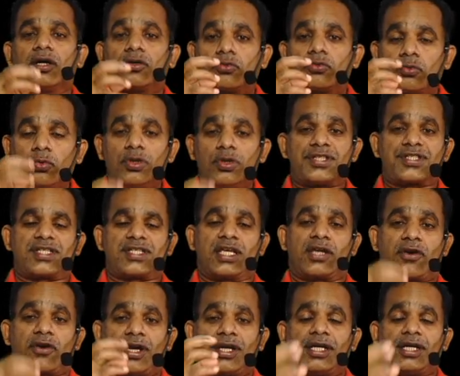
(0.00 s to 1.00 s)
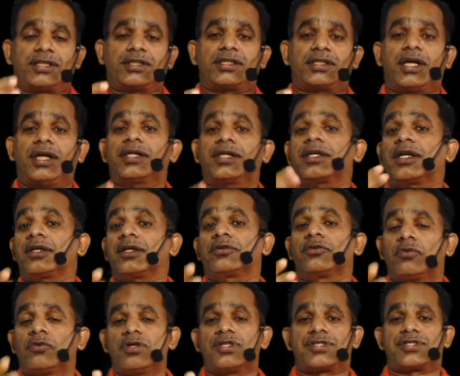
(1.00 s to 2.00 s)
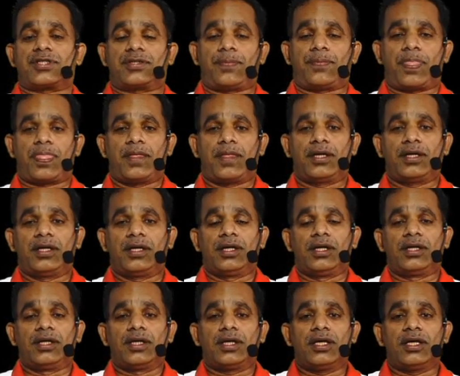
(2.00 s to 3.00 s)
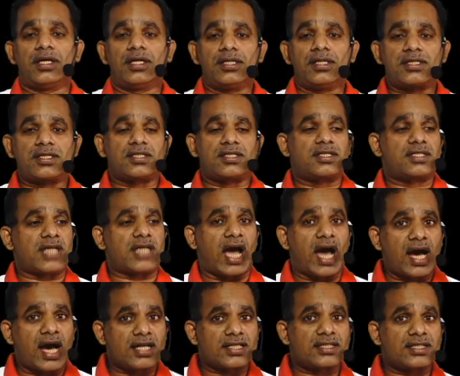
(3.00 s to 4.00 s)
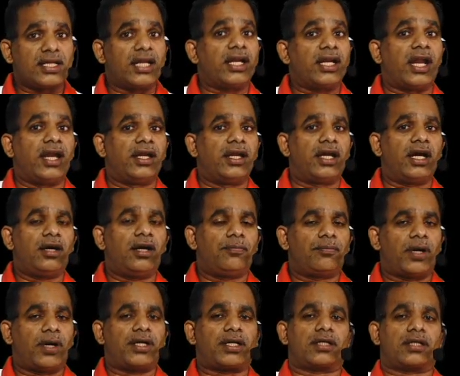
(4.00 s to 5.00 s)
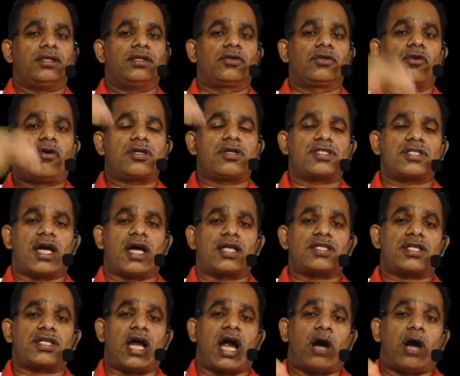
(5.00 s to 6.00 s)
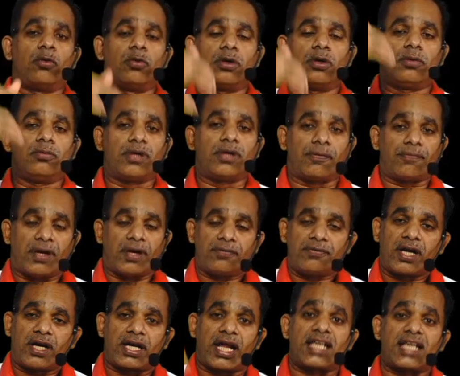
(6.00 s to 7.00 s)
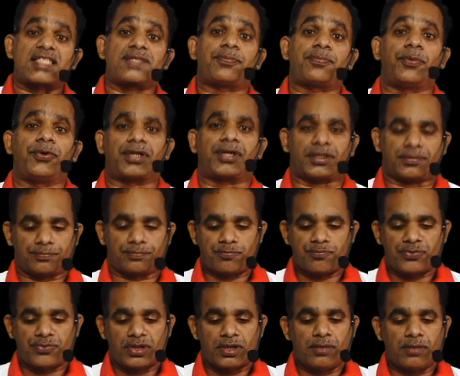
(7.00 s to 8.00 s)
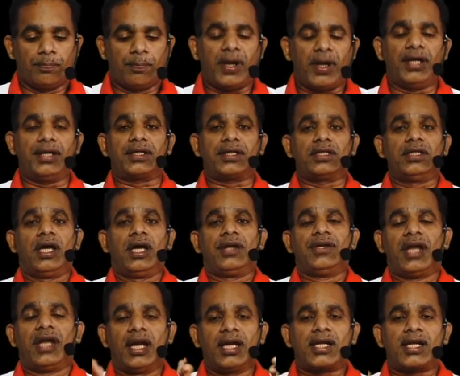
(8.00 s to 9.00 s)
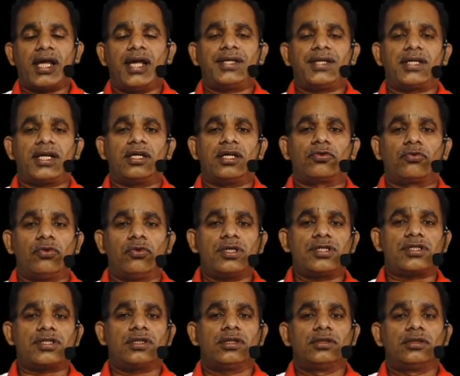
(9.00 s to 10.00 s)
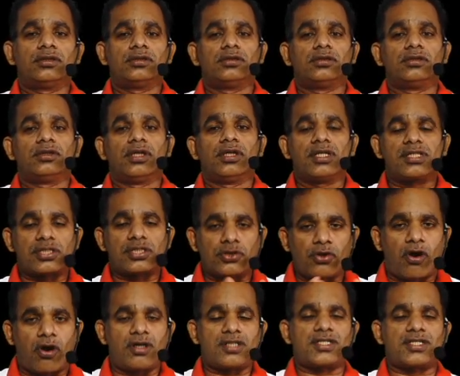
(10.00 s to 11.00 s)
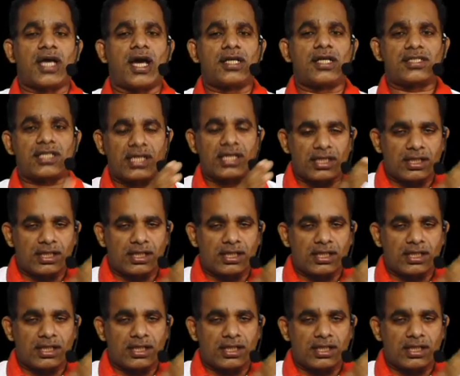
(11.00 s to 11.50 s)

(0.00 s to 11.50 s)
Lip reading: goods is charged in India but not charged out when we are exporting. But nil rated goods is not charged